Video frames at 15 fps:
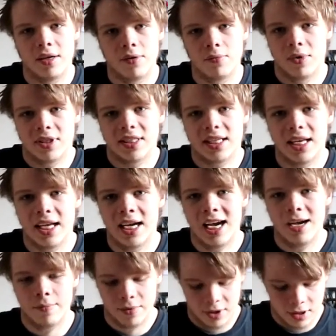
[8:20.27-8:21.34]
What's going to
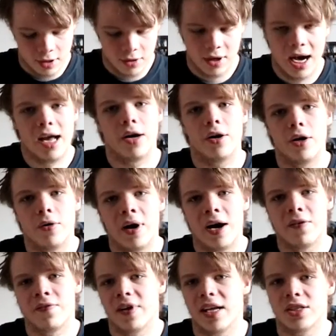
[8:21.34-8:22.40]
happen? You know, I don't know
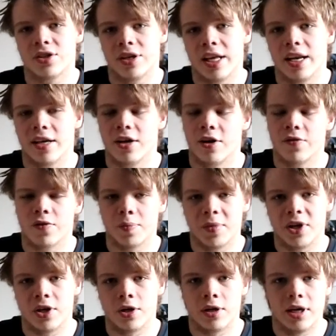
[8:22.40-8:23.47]
how things are going to go from
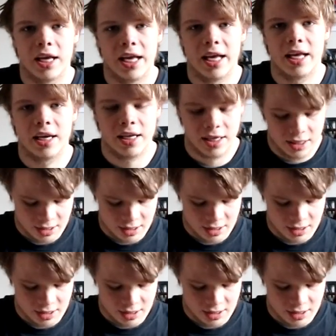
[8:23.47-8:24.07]
here. And